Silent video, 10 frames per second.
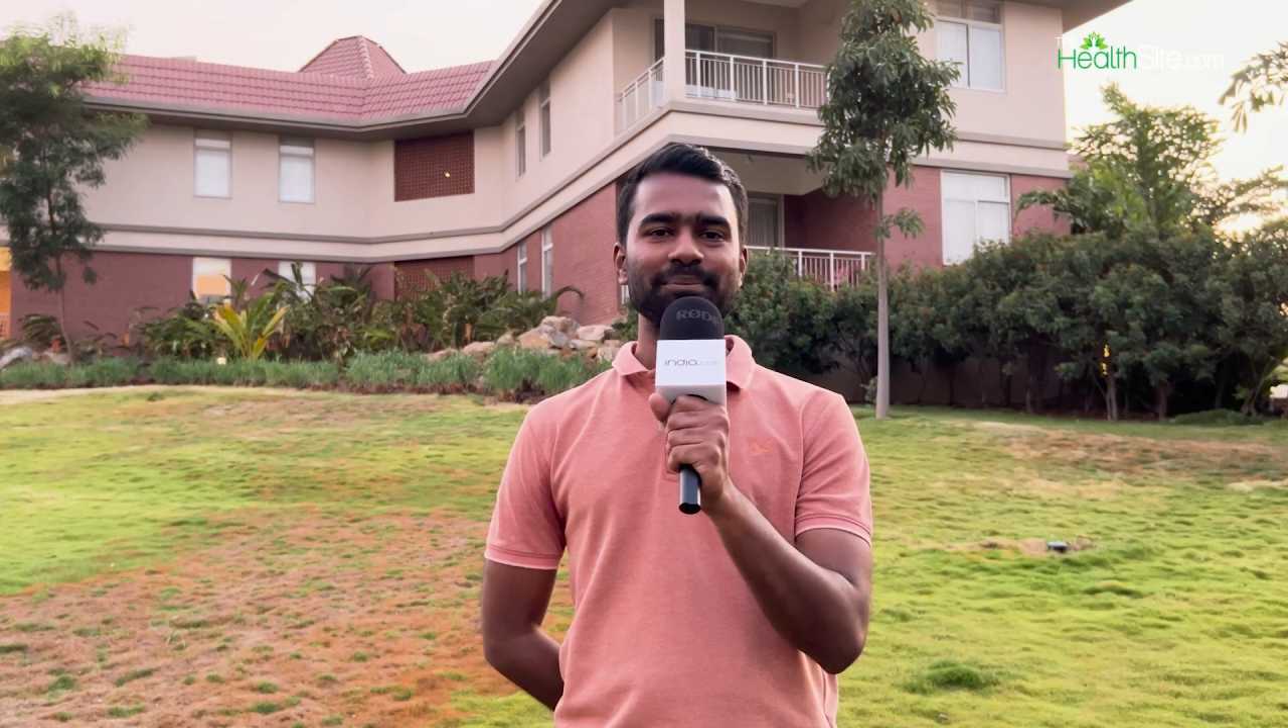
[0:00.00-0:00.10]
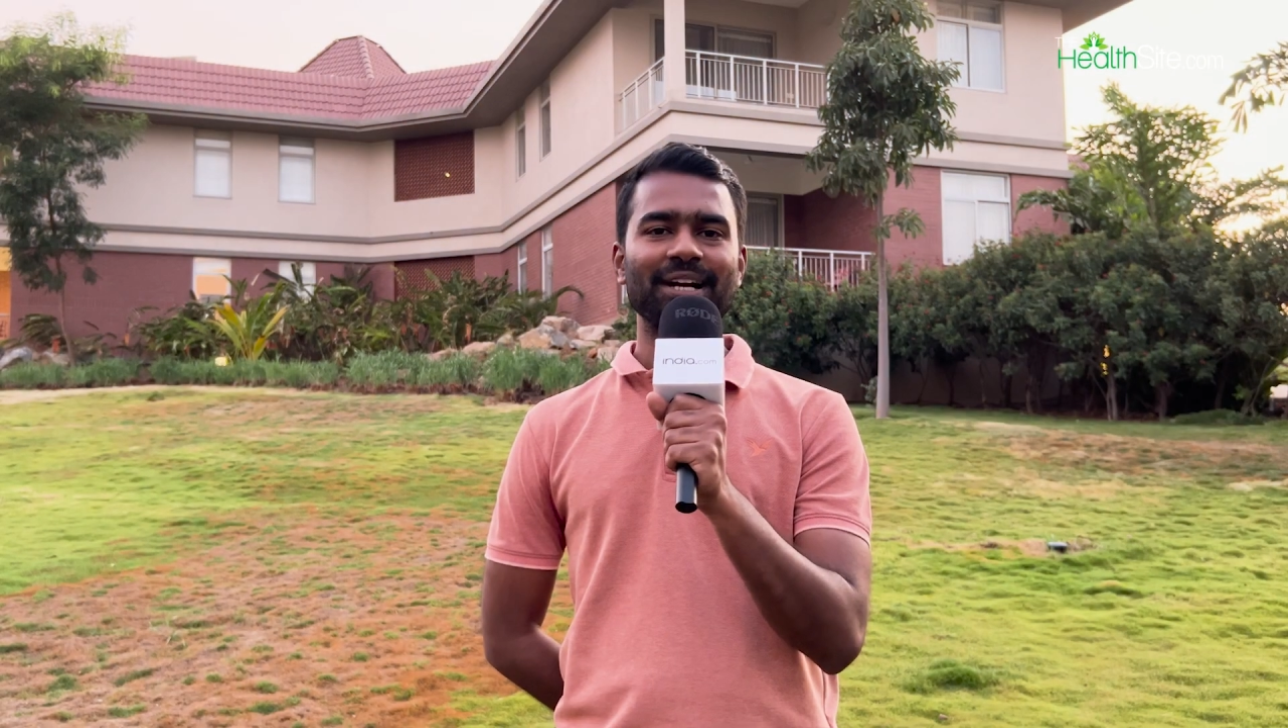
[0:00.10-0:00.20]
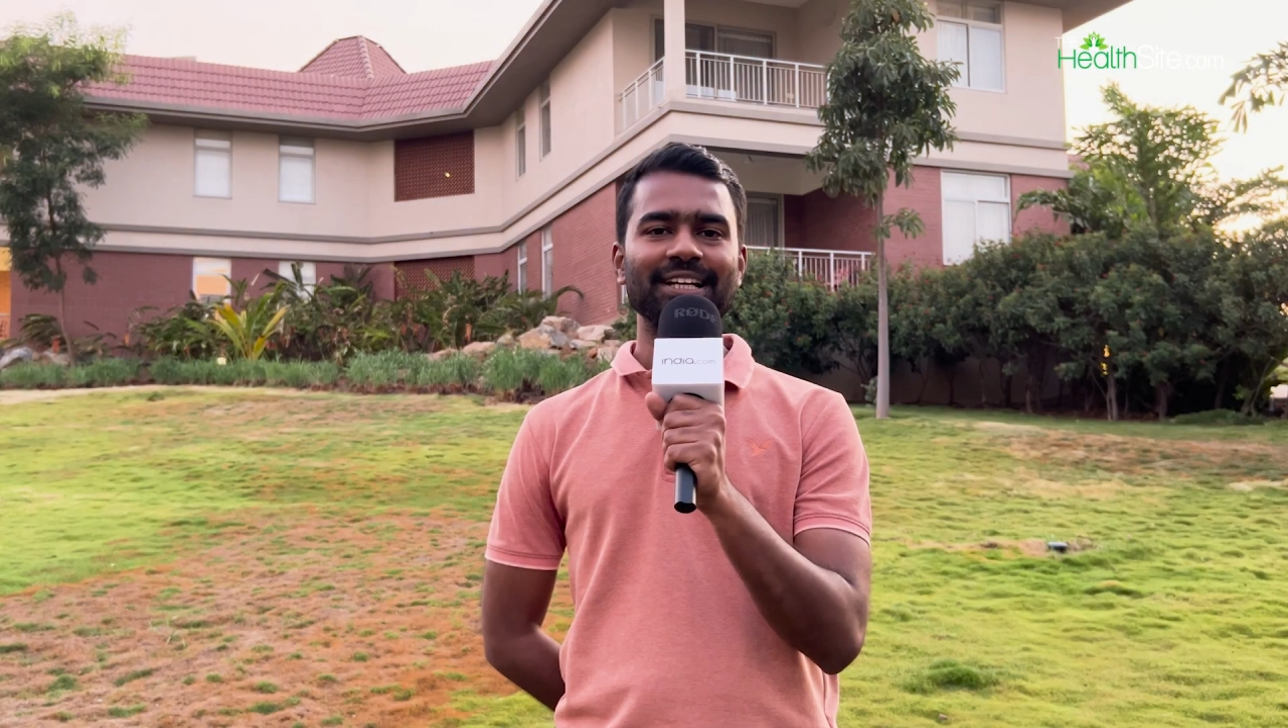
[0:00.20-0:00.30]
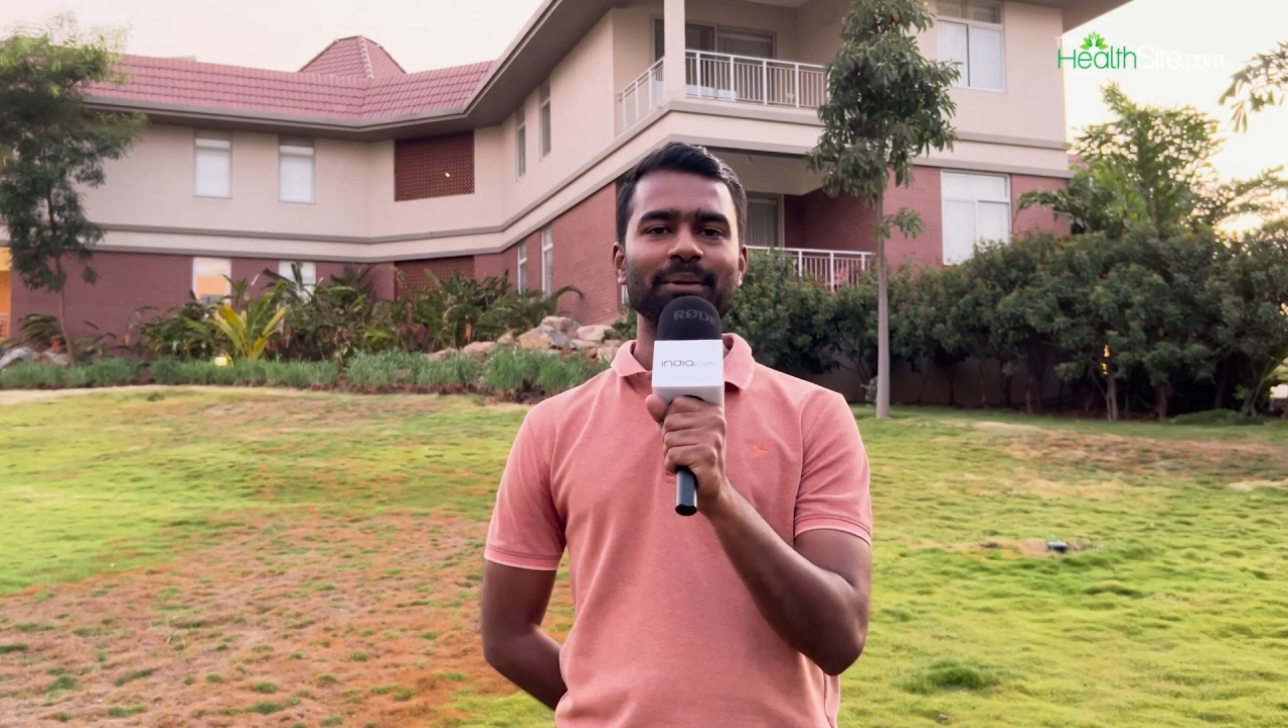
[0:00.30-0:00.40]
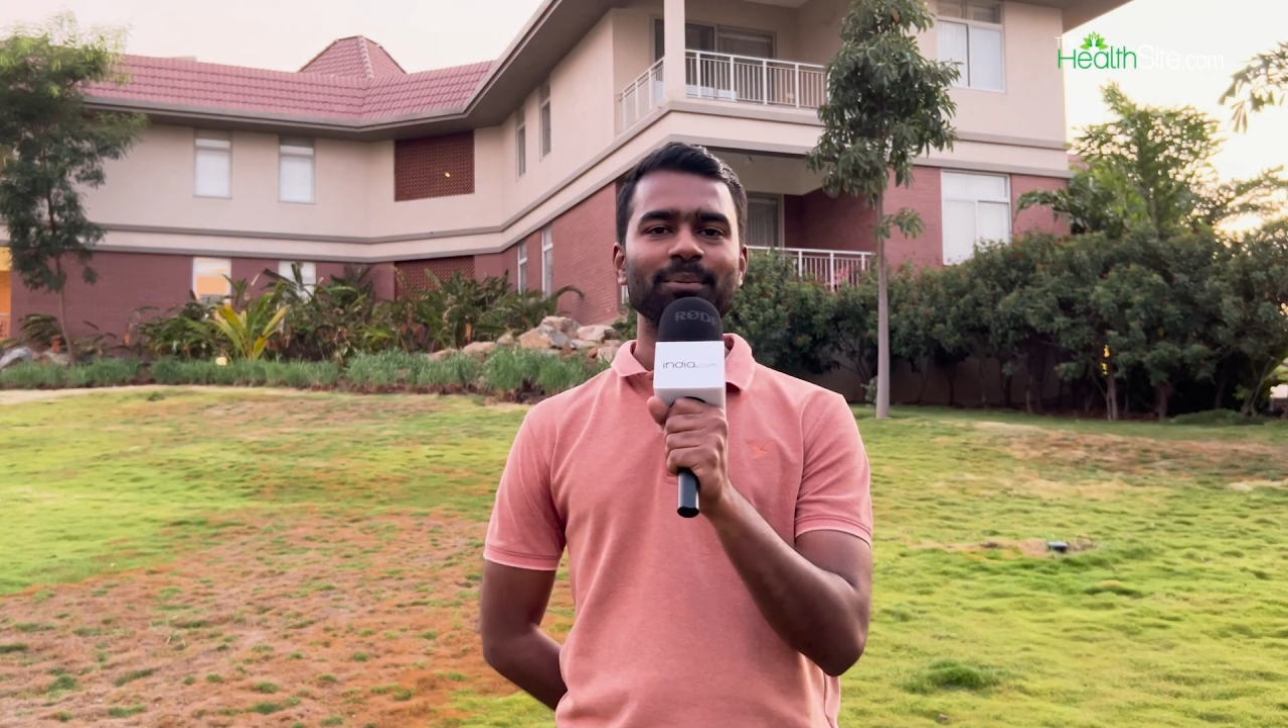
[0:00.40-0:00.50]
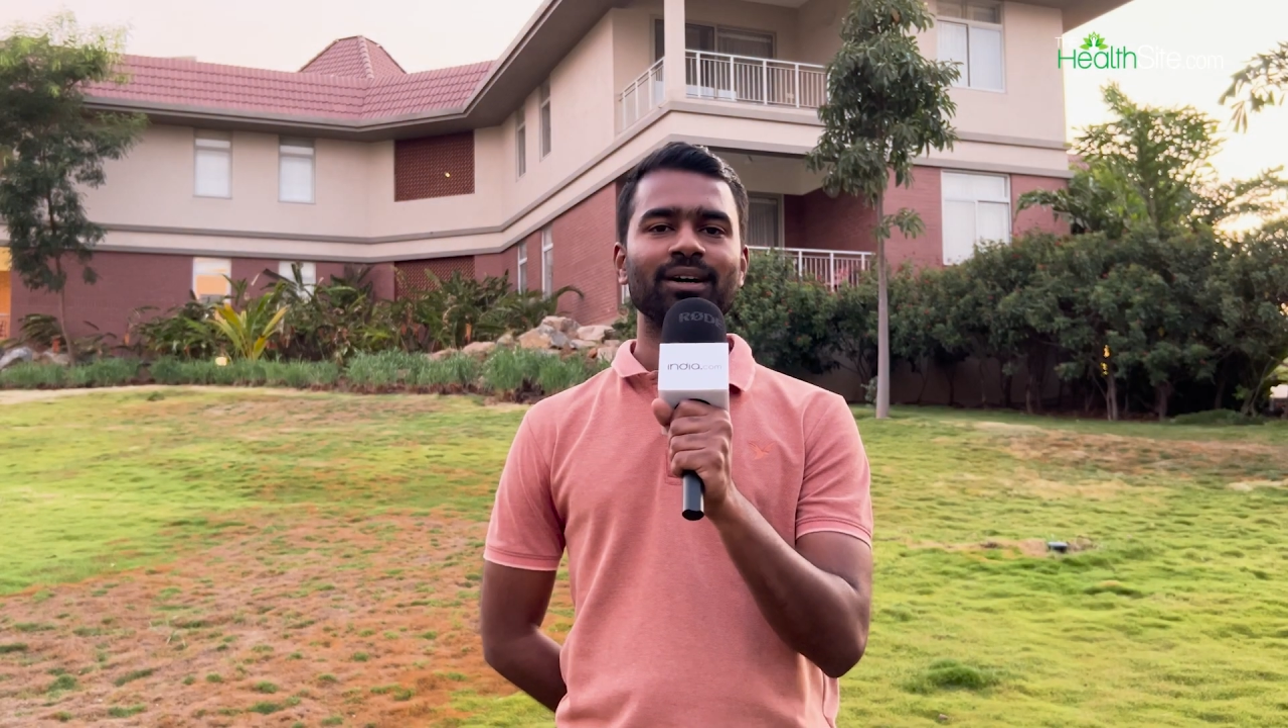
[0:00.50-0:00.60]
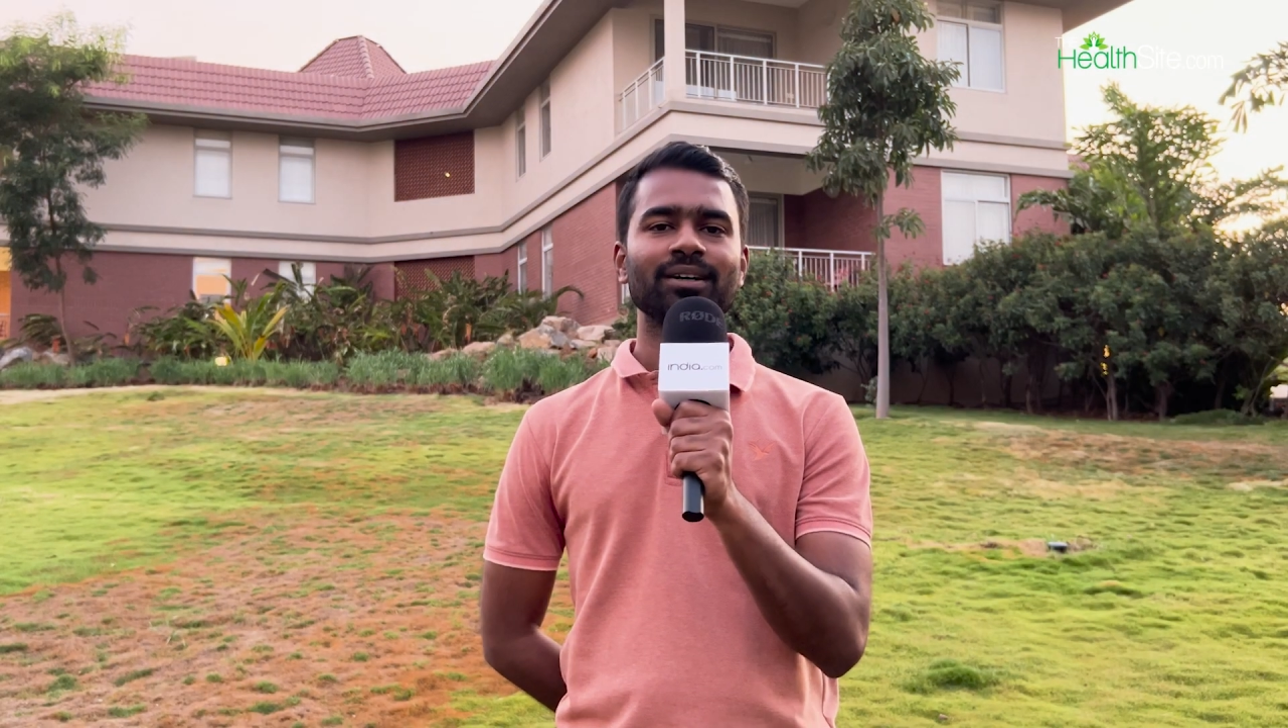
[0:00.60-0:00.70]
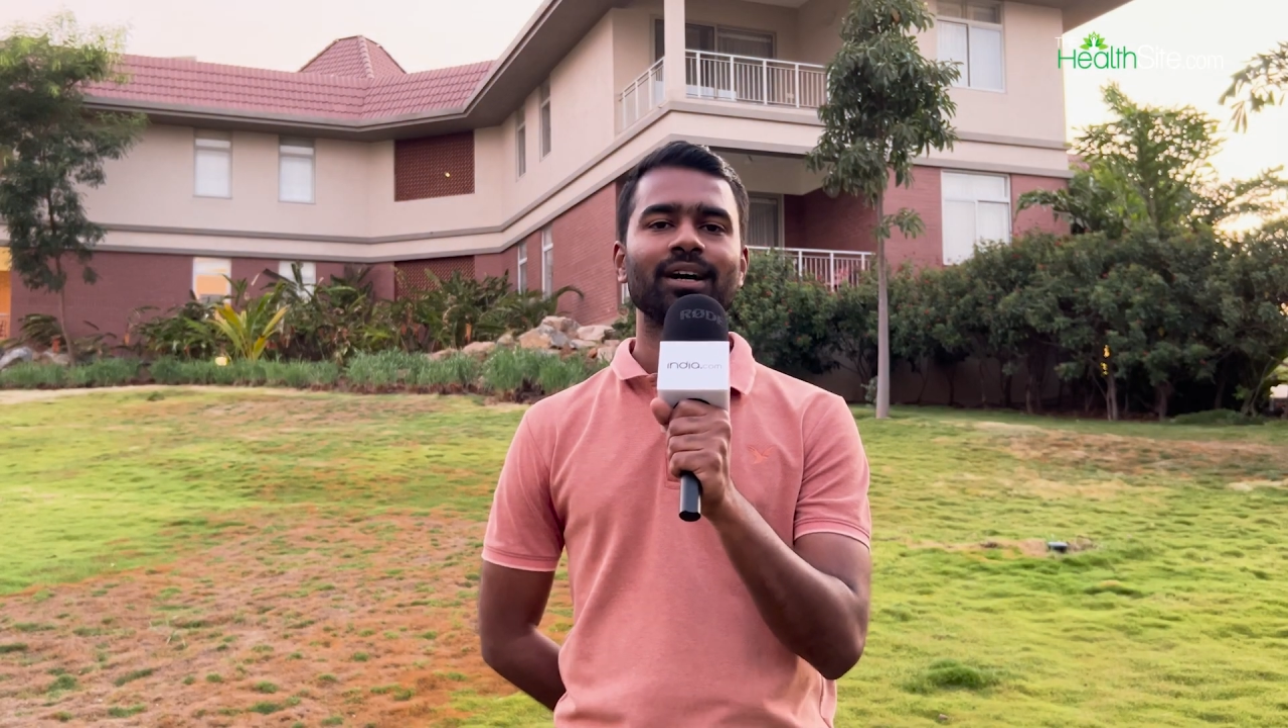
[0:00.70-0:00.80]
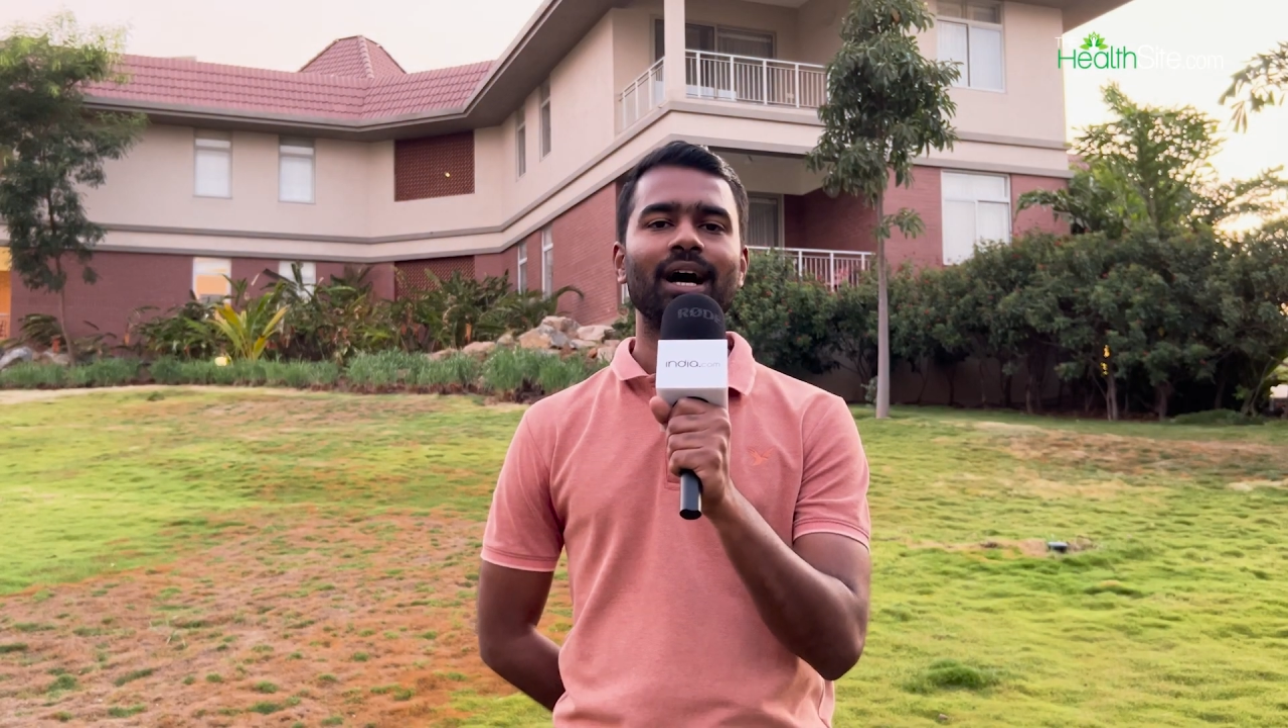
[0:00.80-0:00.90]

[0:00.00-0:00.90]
pranayama,